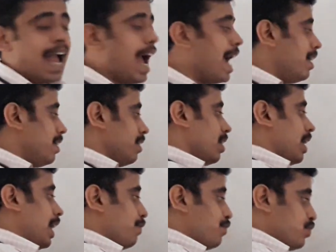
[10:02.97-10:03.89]

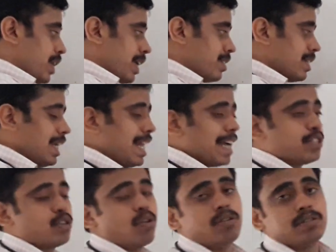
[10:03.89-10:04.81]
and if 6
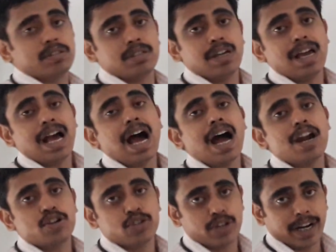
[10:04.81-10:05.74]
electrons
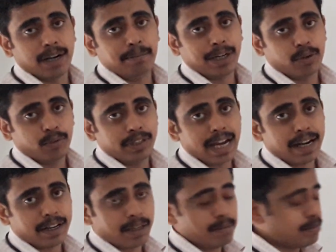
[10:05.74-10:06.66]
are shared between the
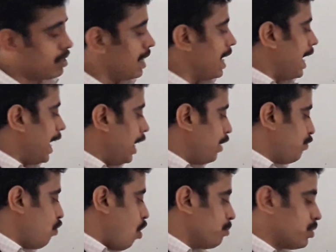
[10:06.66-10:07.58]
atoms, it
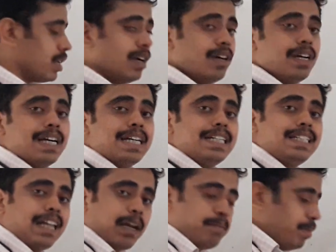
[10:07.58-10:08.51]
forms
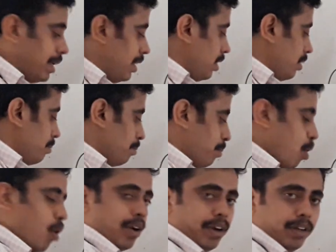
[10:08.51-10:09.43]
a triple
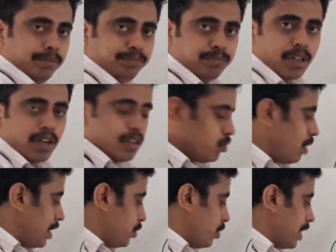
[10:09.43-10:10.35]
bond.
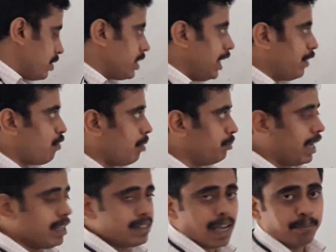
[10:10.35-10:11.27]
So as you can see from
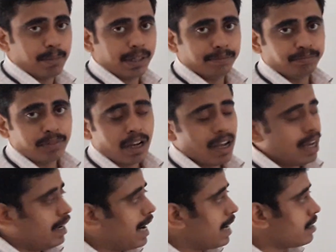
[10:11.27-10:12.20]
the
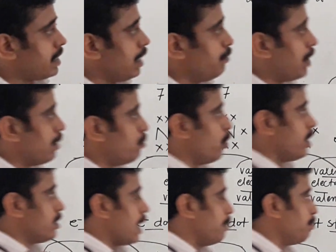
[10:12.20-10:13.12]
example, let's see one more
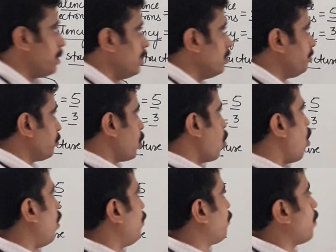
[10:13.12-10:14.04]
example
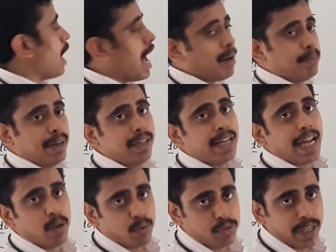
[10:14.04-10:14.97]
of carbon
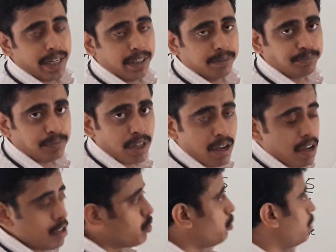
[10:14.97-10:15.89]
dioxide.
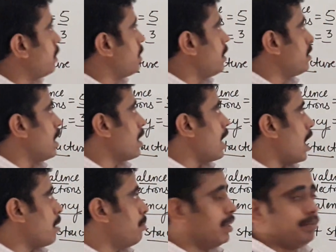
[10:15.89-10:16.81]
So this is the
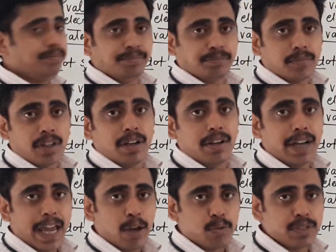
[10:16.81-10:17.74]
carbon
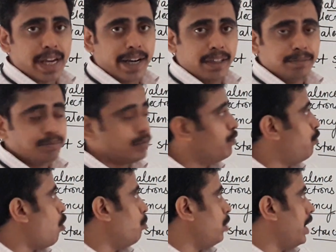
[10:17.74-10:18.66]
dioxide
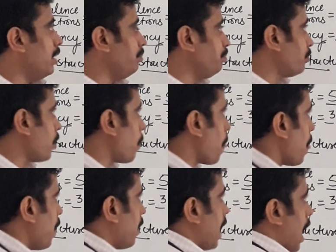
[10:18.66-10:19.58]

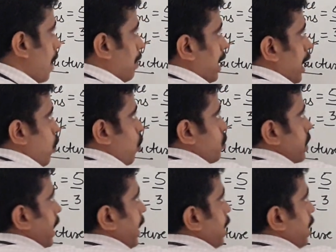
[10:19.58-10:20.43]
formula. Carbon dioxide